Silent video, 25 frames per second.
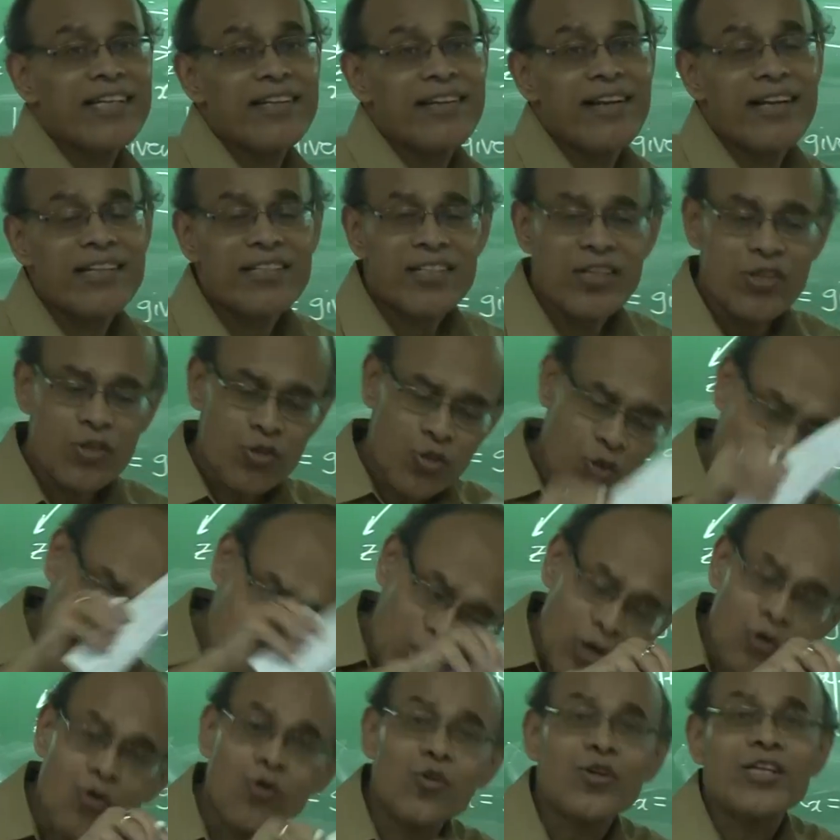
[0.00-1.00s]
direction, show
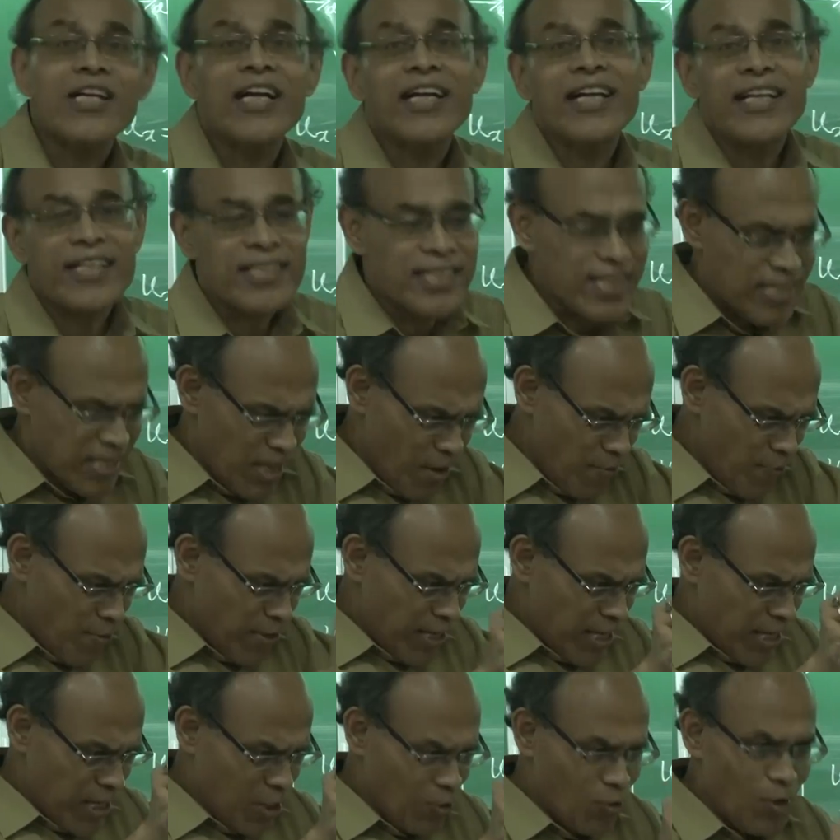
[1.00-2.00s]
the coordinate axis,
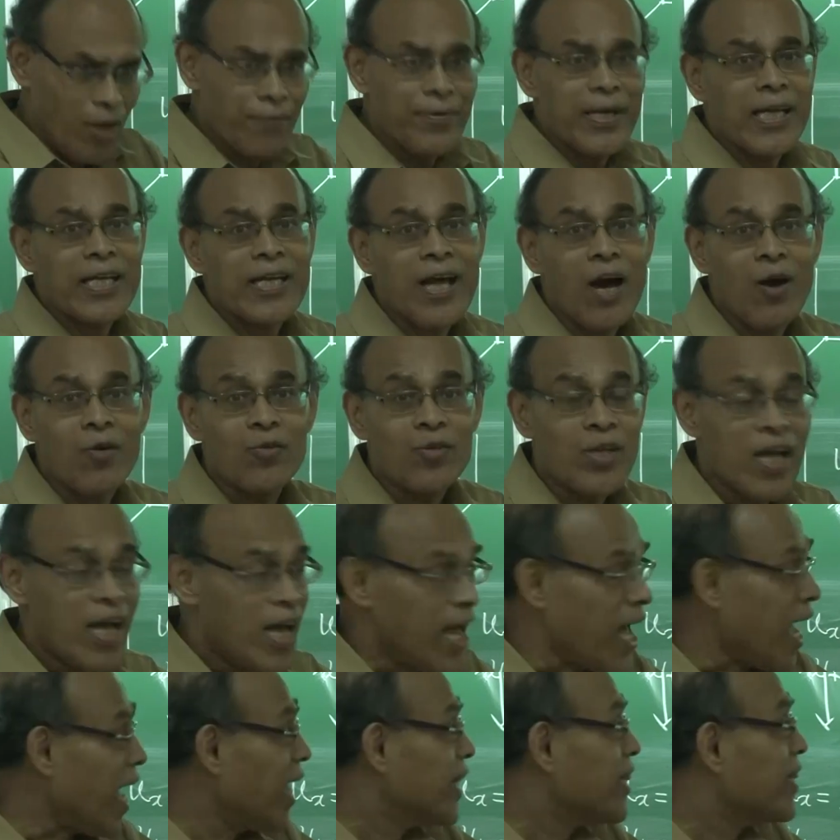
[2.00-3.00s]
everything you label down,
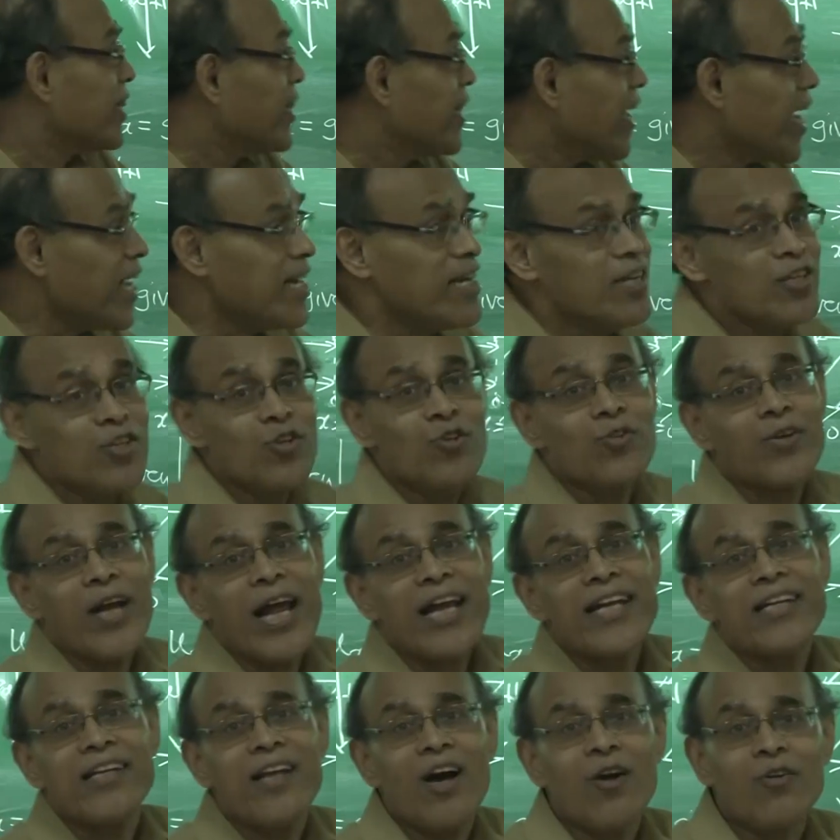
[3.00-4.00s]
and then you
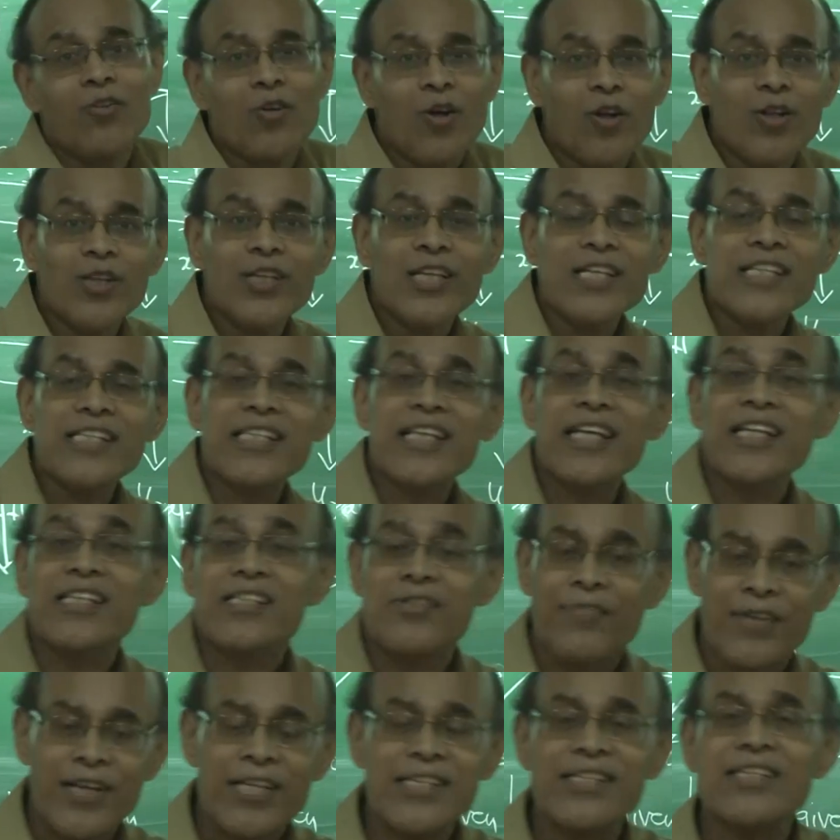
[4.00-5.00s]
write down all these
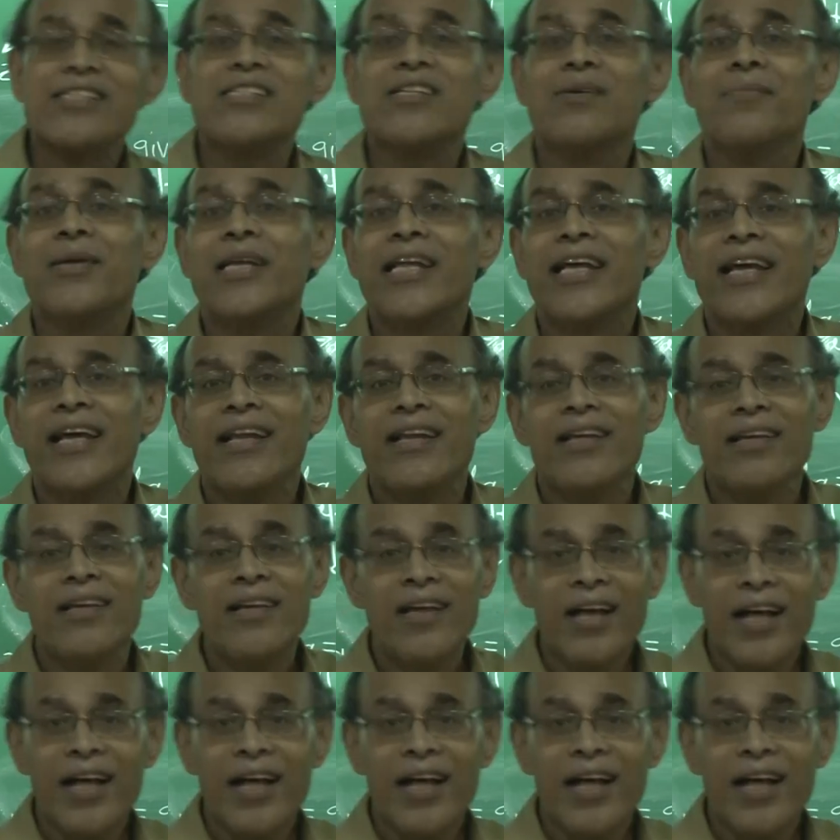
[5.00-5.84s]
things very systematically.